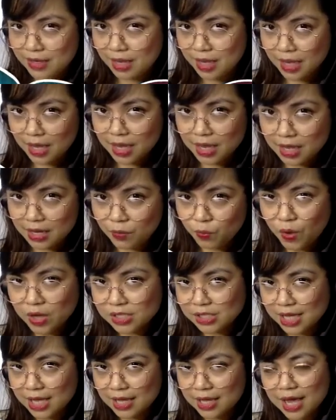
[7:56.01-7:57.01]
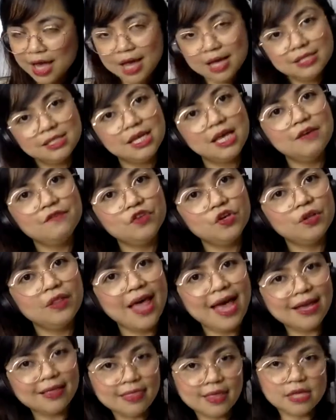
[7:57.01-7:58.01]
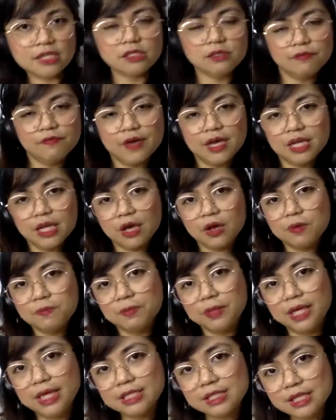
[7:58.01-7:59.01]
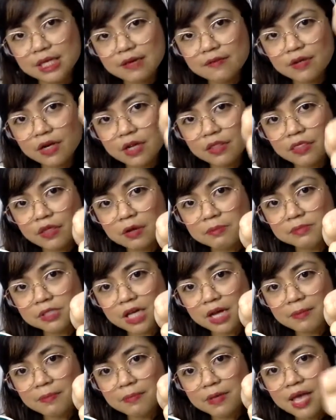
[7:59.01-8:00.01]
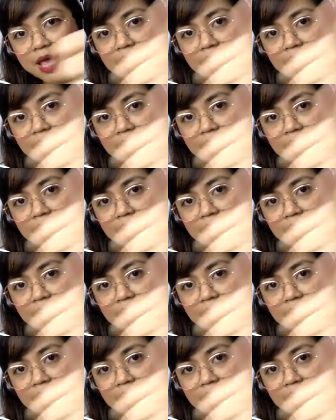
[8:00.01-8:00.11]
And once again, guys, if you like this video, please give it a thumbs up